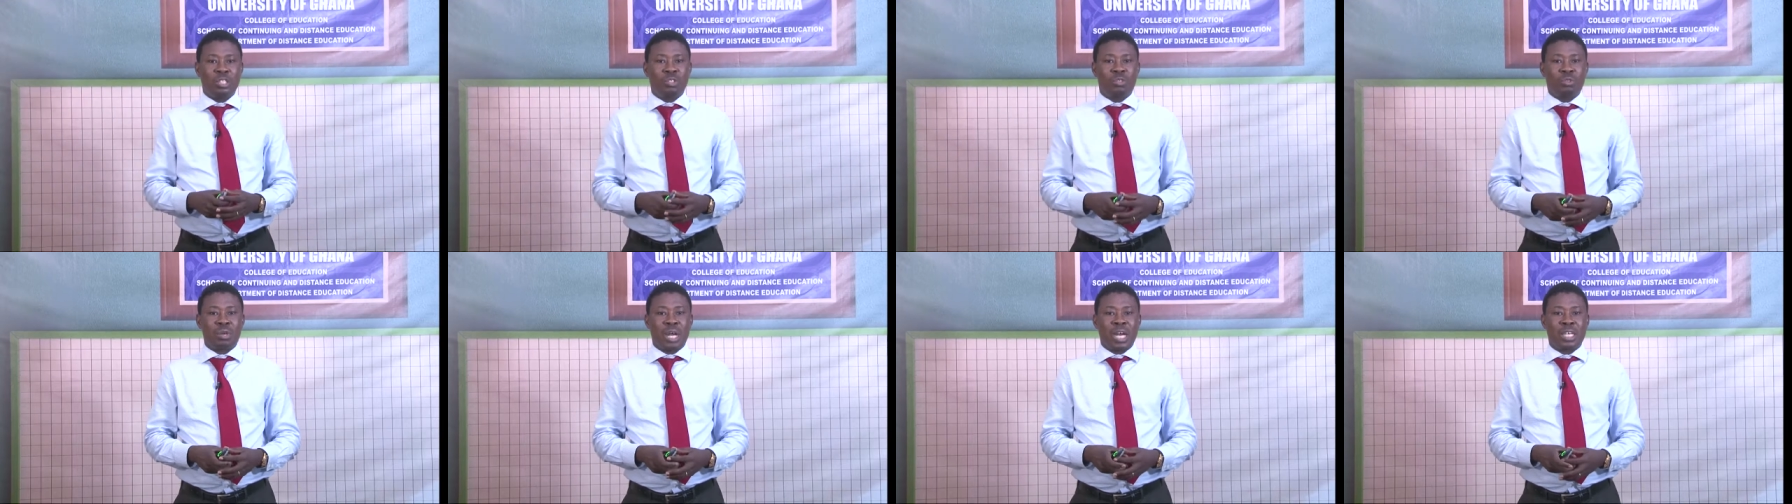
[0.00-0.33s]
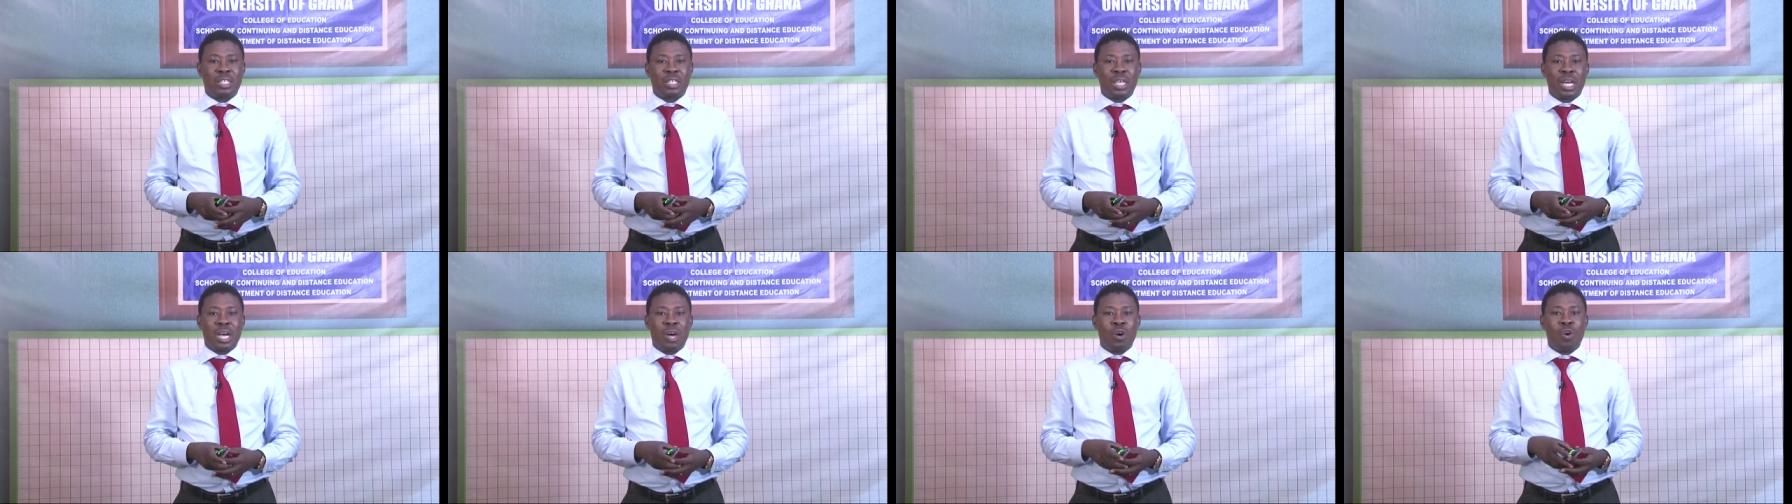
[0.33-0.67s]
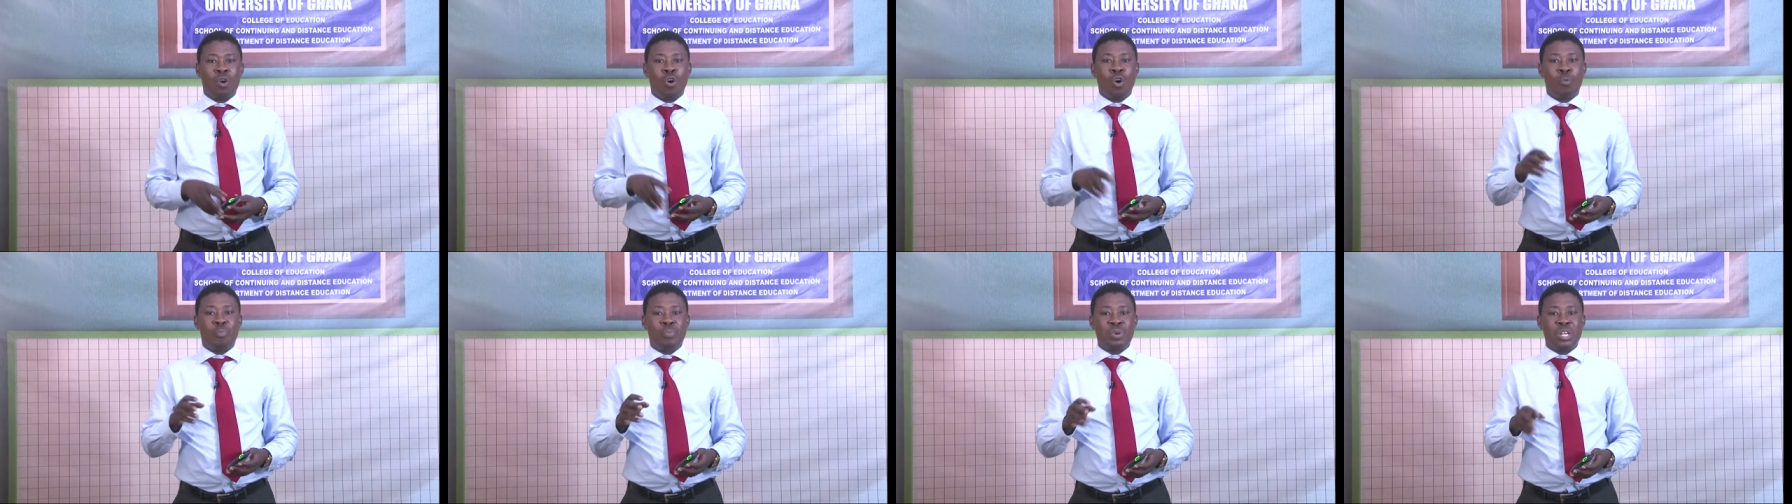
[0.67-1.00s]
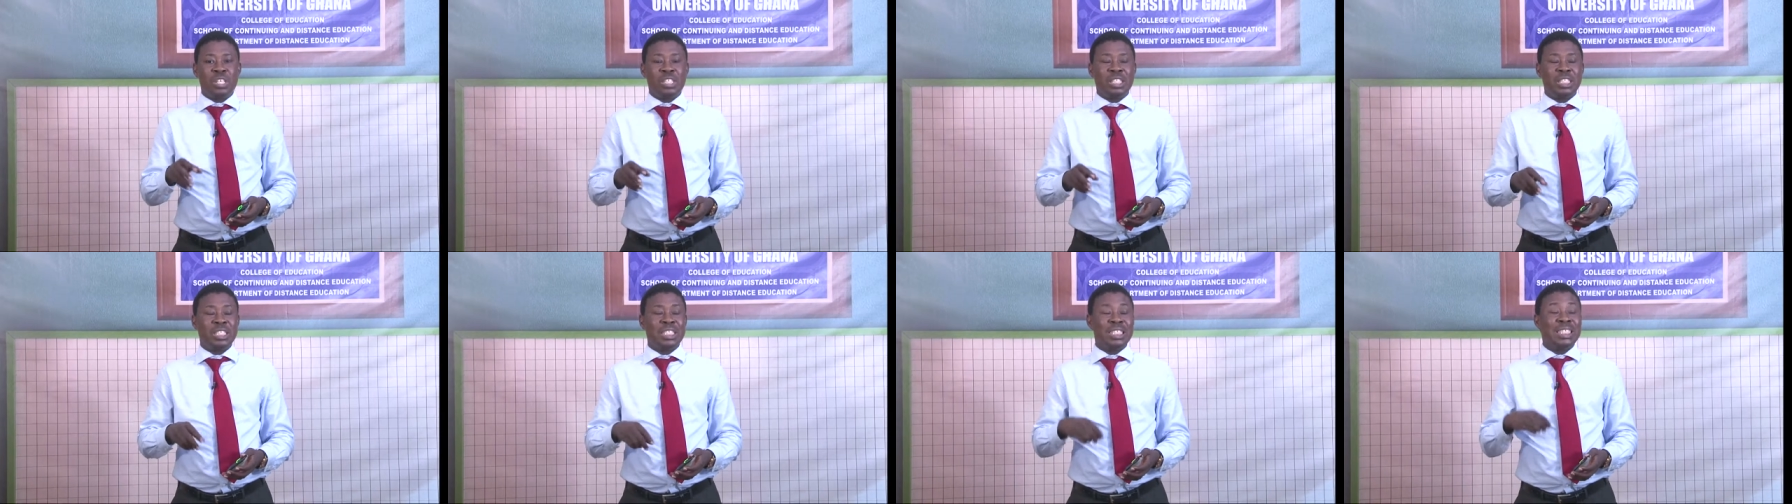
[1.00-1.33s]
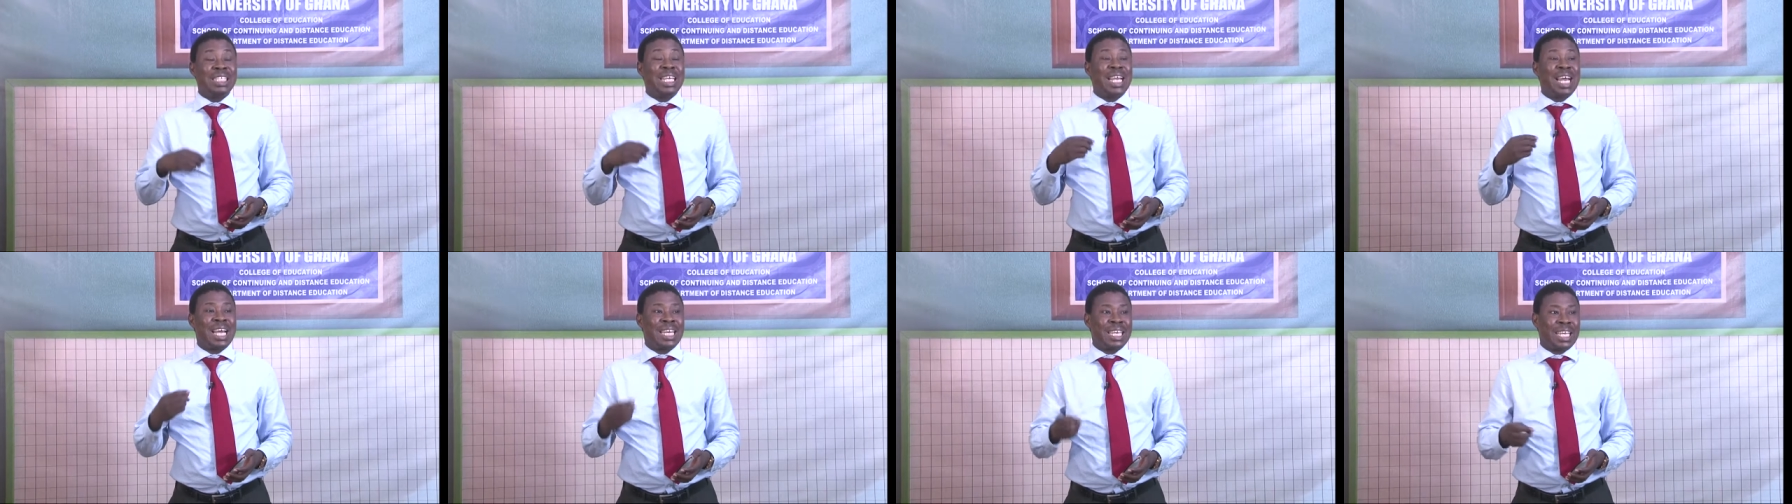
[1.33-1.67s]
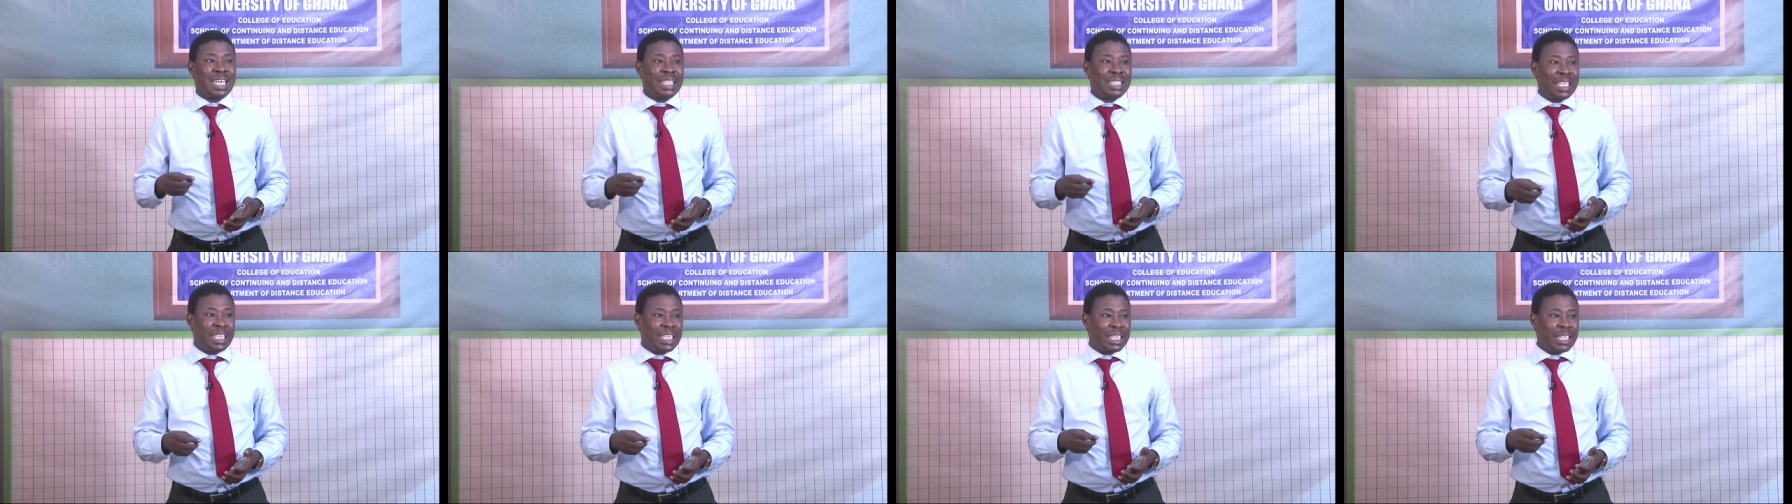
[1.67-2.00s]
structure or operations they
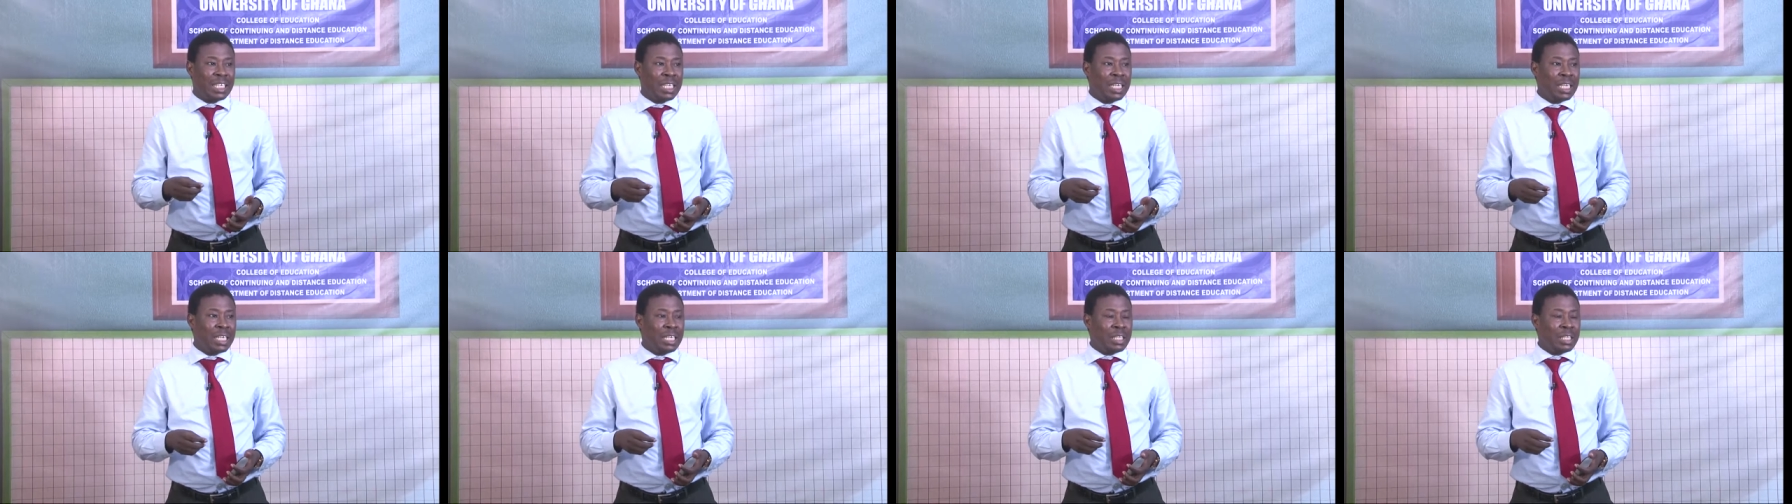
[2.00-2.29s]
undertake.